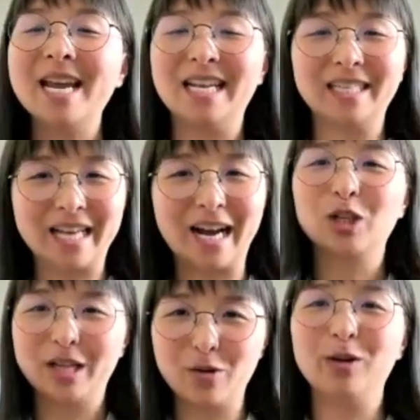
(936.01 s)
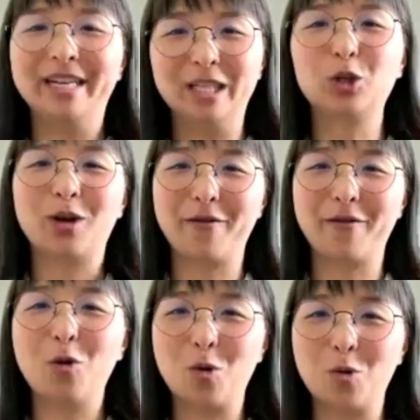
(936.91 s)
it's actually really
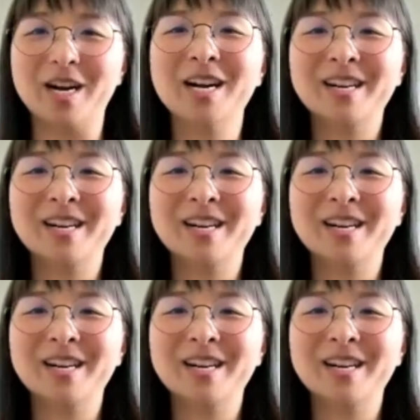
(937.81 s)
straightforward.